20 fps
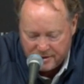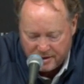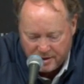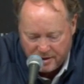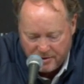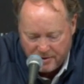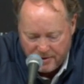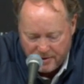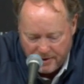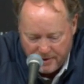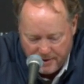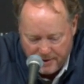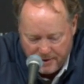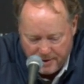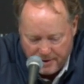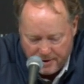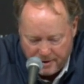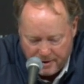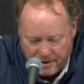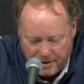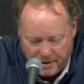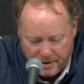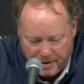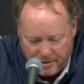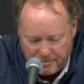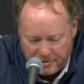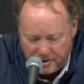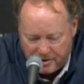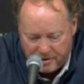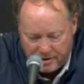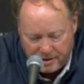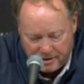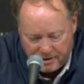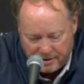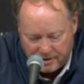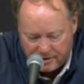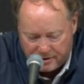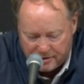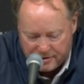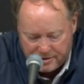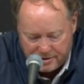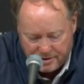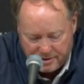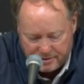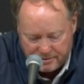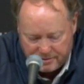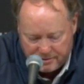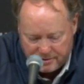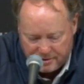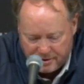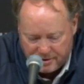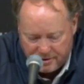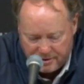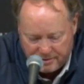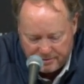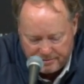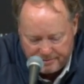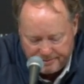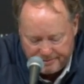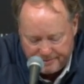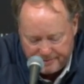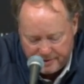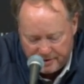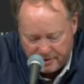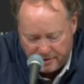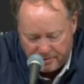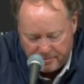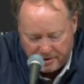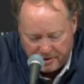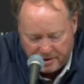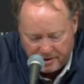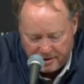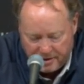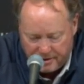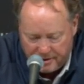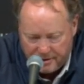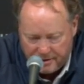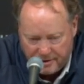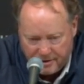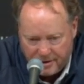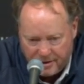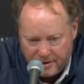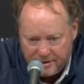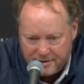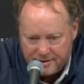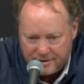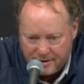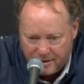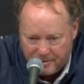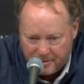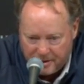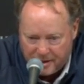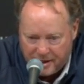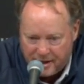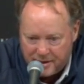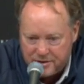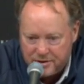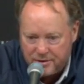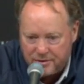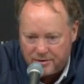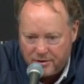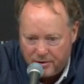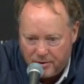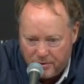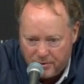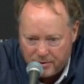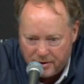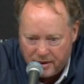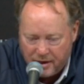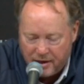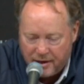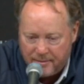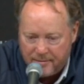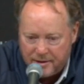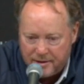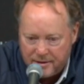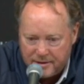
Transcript: So, um, you know, and I think there's a, a, little bit of you know he's coming at you the whole game.